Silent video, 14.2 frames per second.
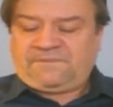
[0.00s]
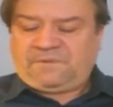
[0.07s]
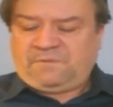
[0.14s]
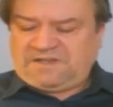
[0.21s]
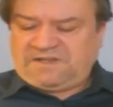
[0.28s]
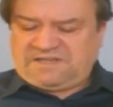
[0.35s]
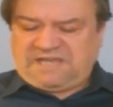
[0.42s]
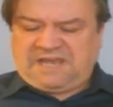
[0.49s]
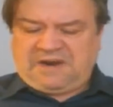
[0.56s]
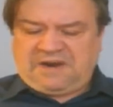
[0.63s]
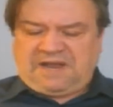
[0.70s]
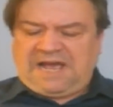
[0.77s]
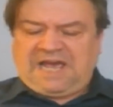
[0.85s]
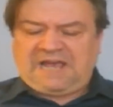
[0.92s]
"What care
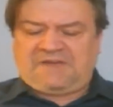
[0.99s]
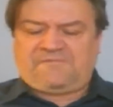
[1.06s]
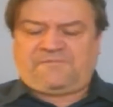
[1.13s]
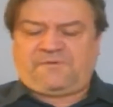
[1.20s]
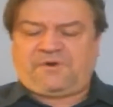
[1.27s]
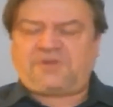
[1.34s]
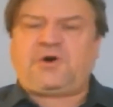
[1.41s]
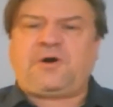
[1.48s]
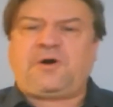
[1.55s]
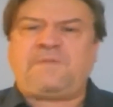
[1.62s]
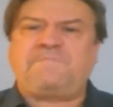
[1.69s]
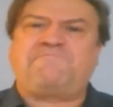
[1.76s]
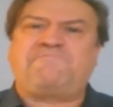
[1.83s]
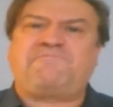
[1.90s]
I for your
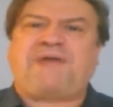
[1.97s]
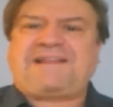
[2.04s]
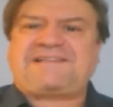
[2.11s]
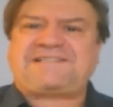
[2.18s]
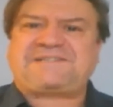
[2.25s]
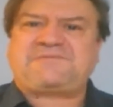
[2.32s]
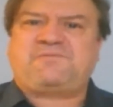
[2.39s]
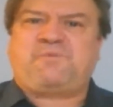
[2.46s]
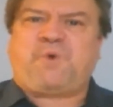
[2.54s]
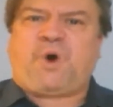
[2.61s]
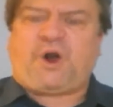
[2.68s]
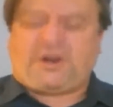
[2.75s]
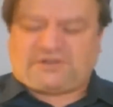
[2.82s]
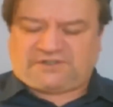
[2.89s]
brat's
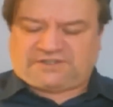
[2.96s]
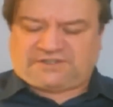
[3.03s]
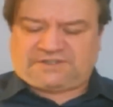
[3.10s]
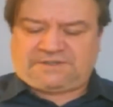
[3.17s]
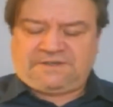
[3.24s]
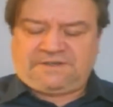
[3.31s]
warts?"